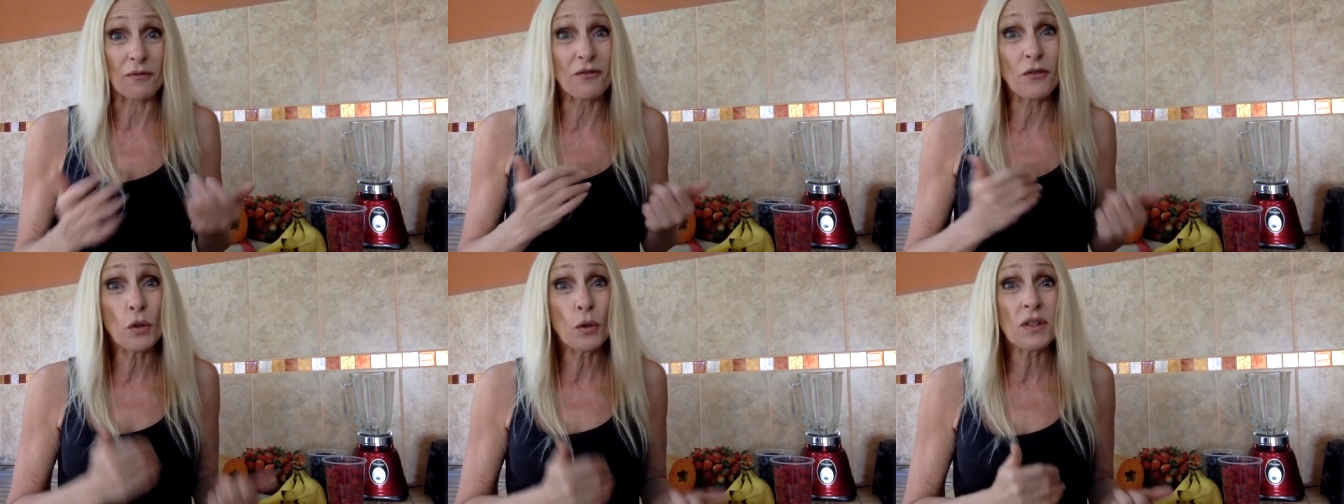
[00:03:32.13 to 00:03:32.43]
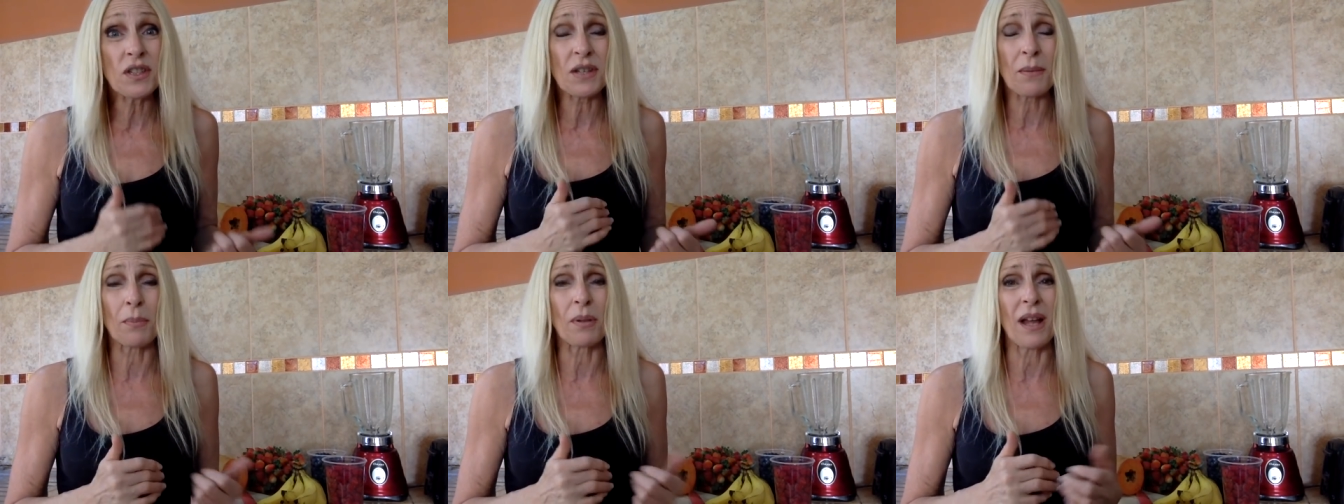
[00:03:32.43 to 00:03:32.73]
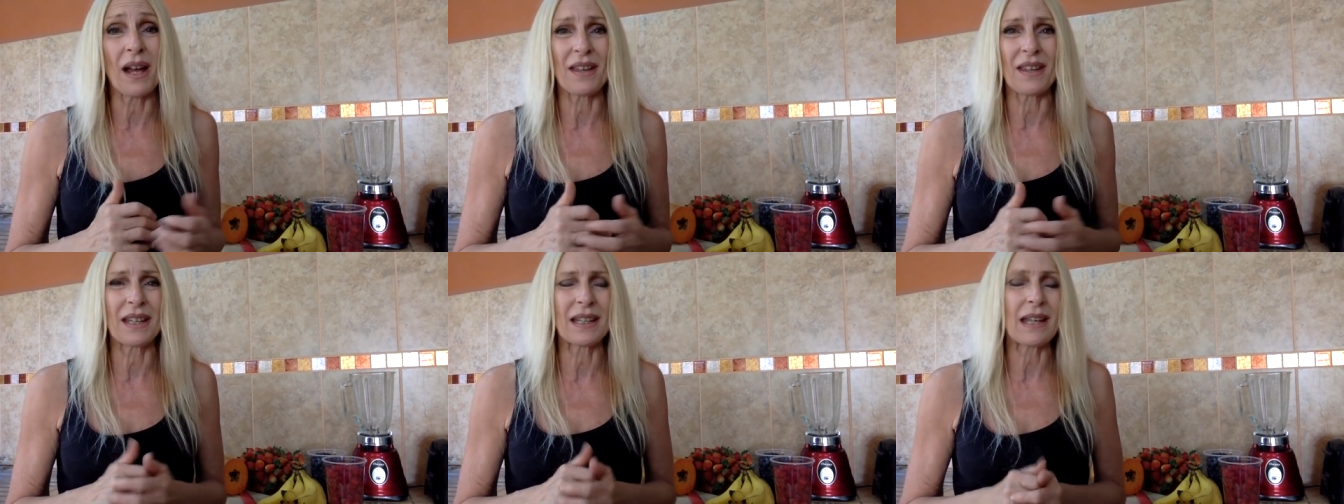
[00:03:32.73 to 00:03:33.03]
food
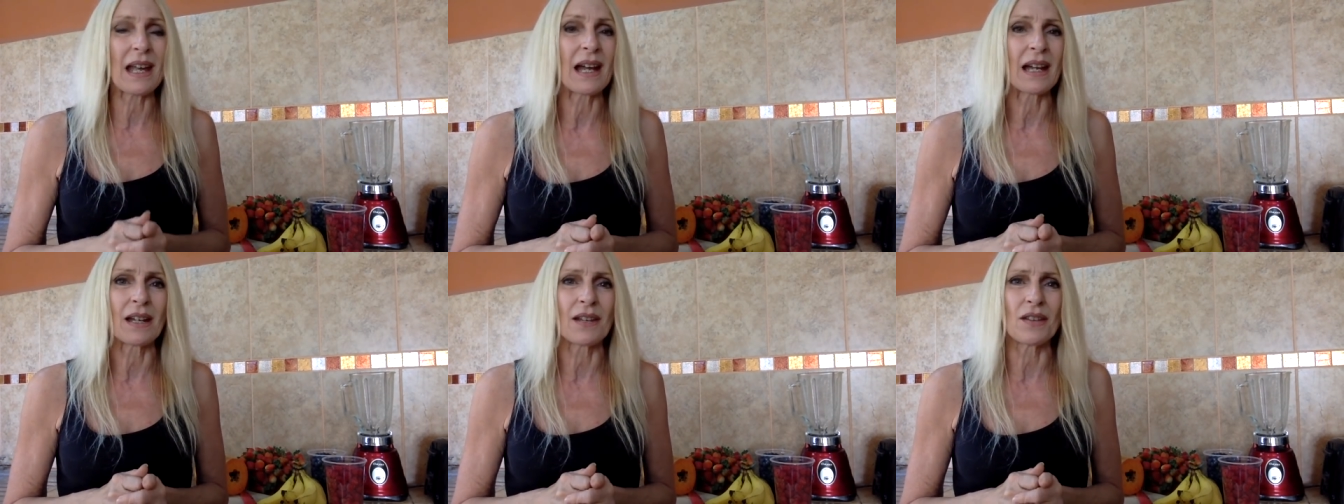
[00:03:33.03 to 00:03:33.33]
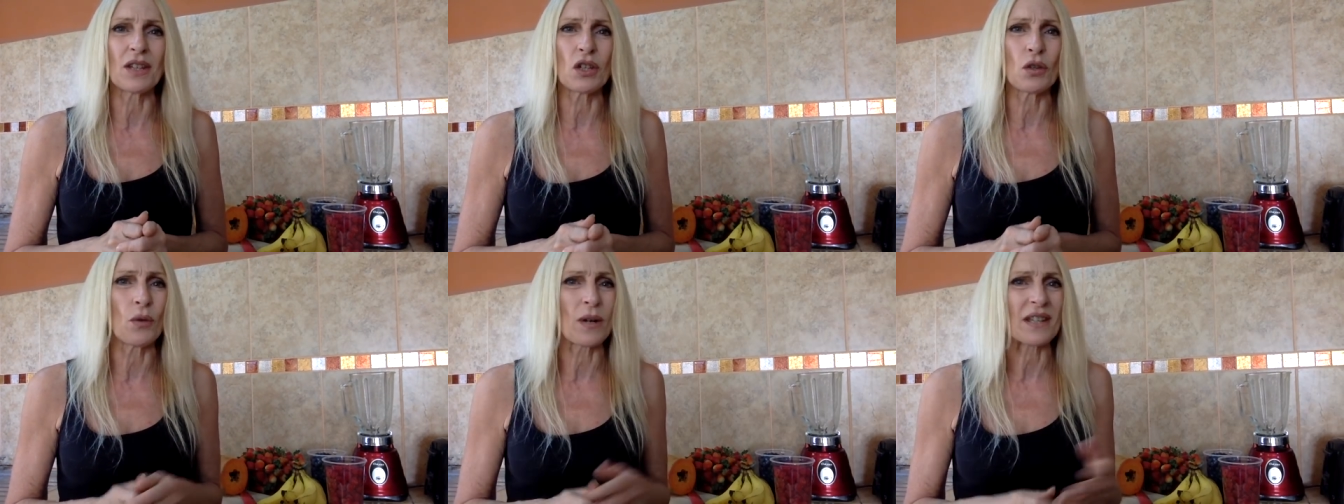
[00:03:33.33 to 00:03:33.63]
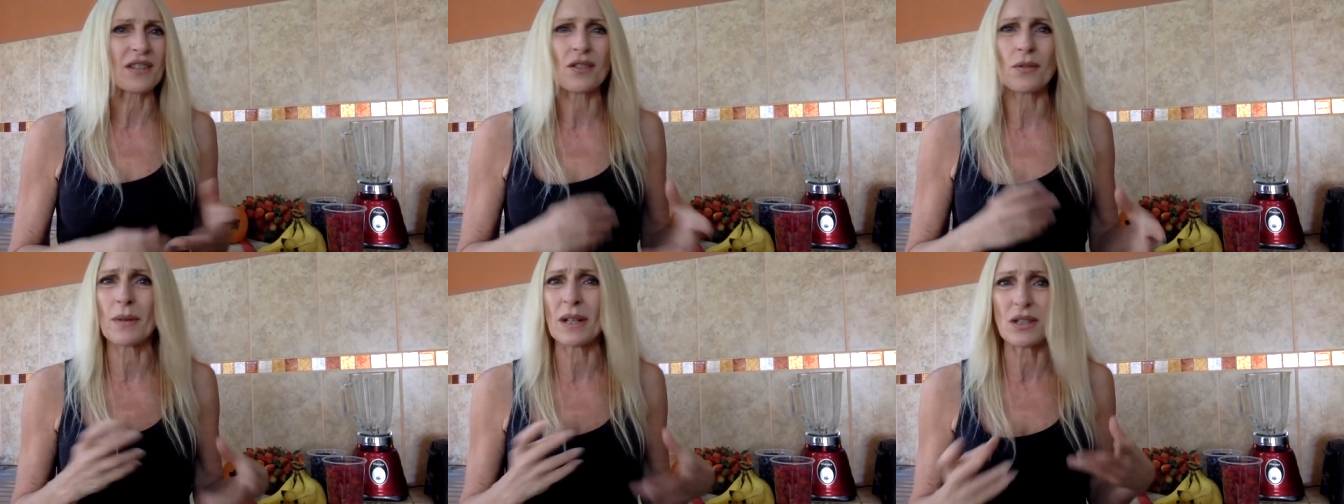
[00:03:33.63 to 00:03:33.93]
supply than Canada and the
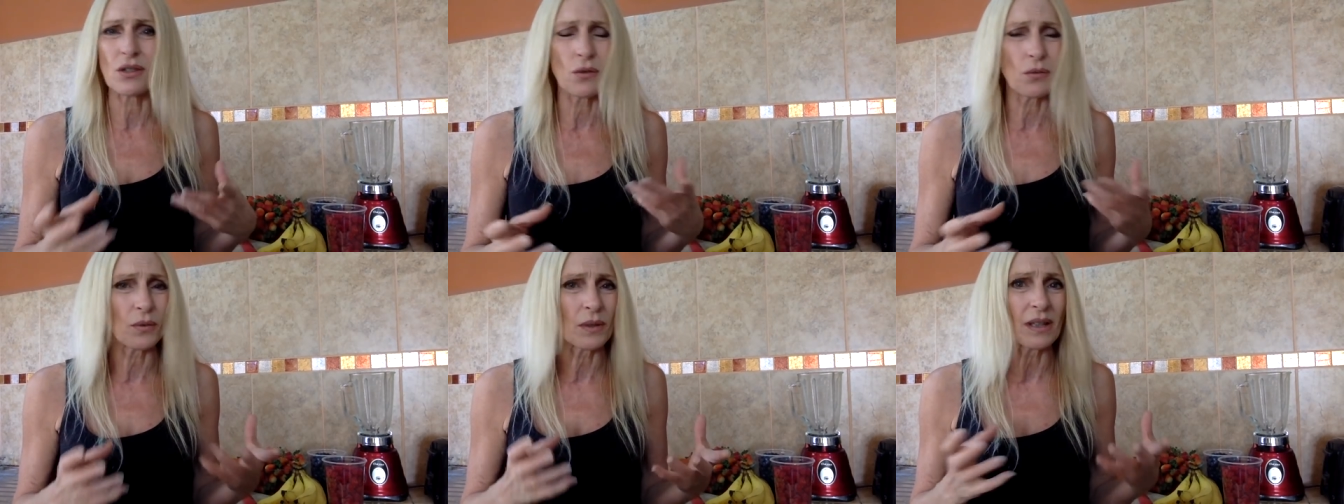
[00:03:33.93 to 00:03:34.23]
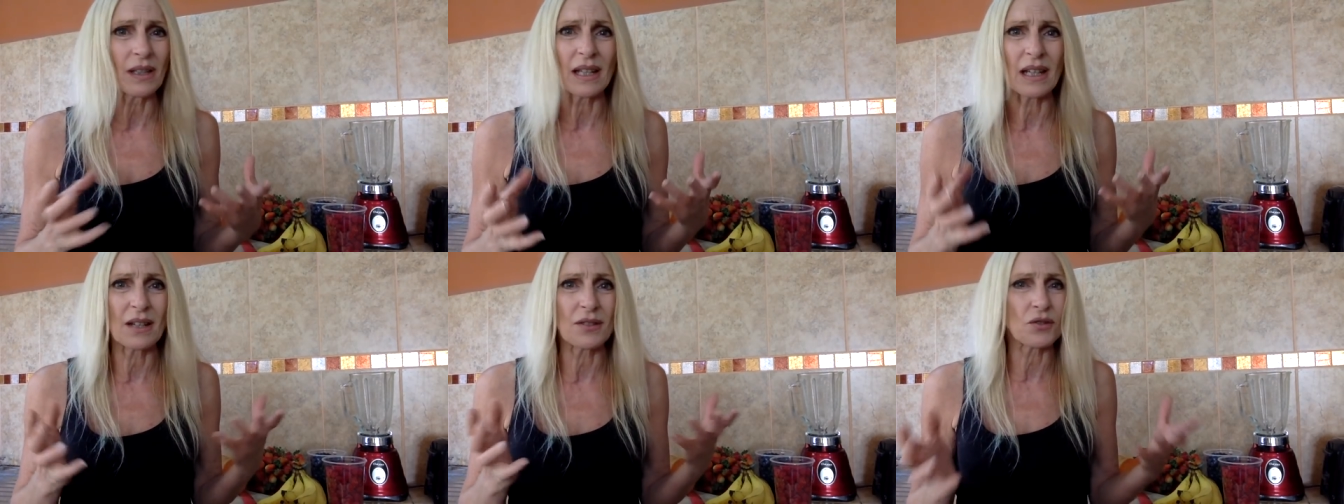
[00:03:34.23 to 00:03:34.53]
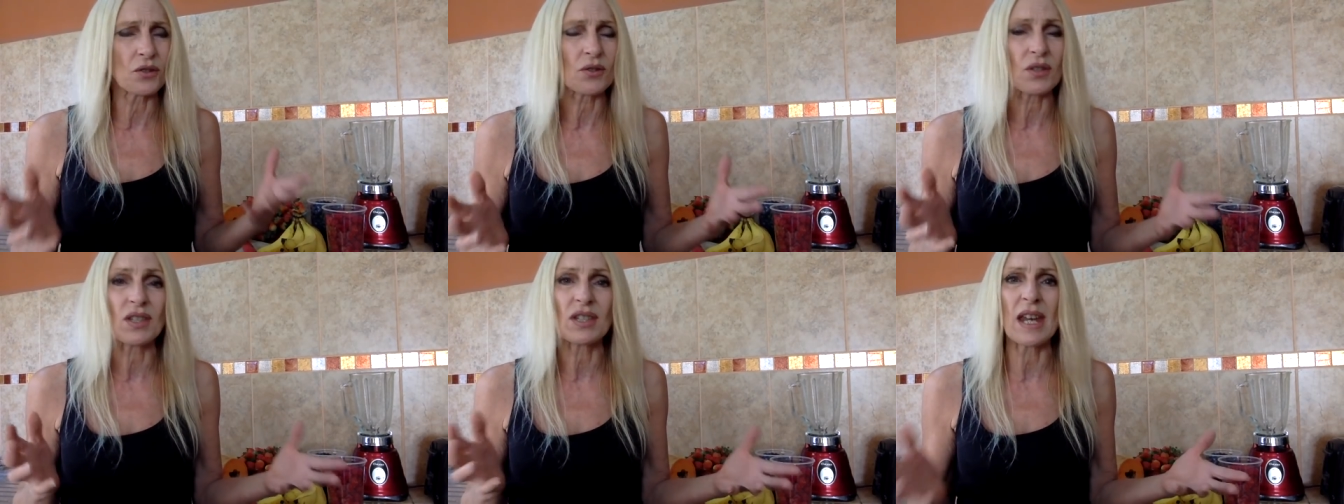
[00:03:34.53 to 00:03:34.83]
US, so I don't really
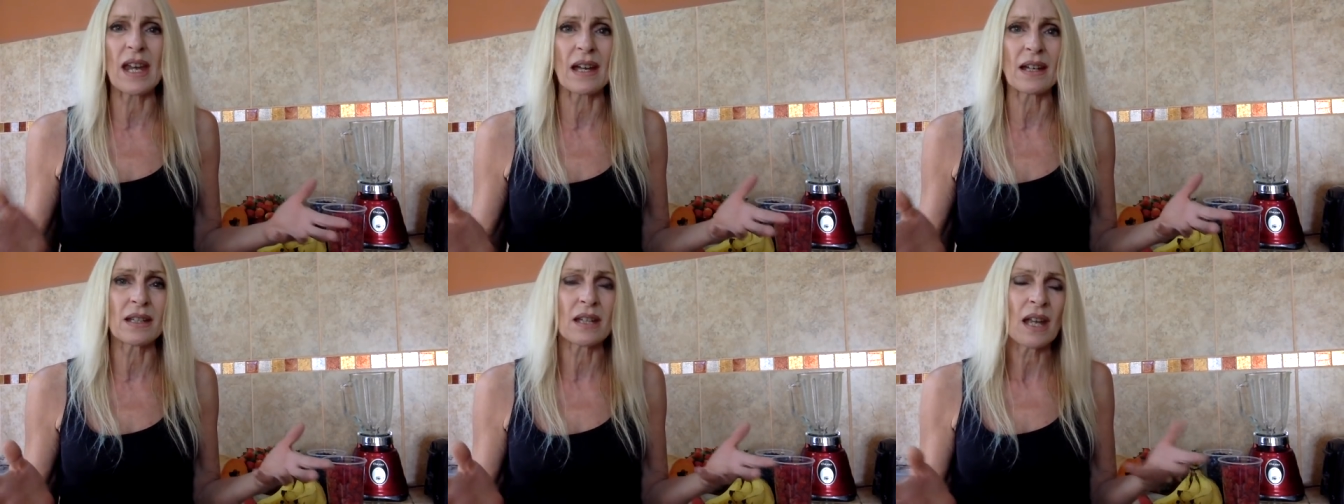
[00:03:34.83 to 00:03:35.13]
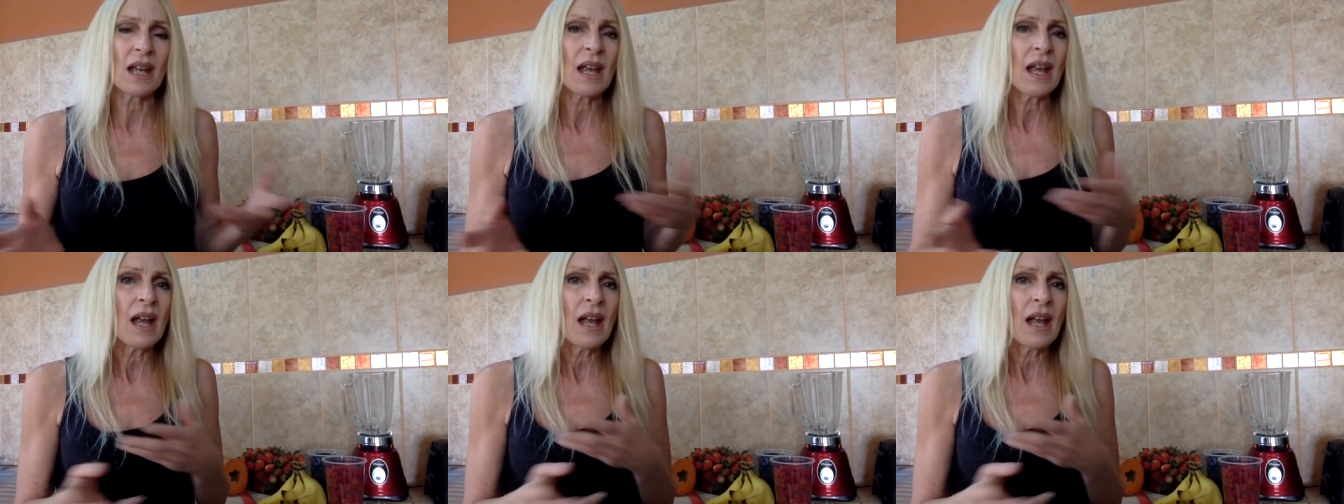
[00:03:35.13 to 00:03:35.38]
understand